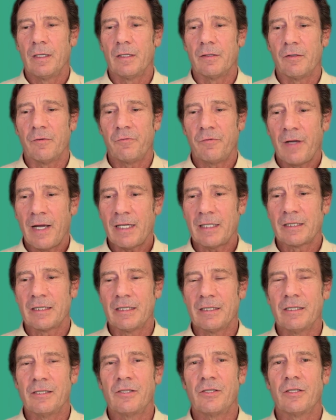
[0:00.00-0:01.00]
The fact
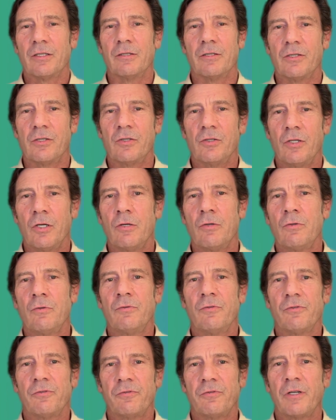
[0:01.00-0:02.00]
is there is no
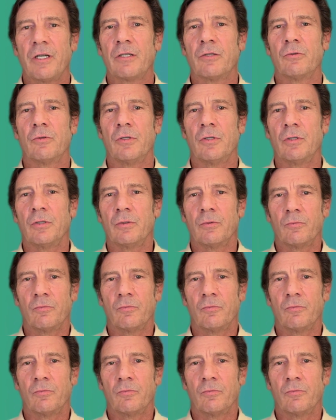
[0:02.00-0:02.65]
federal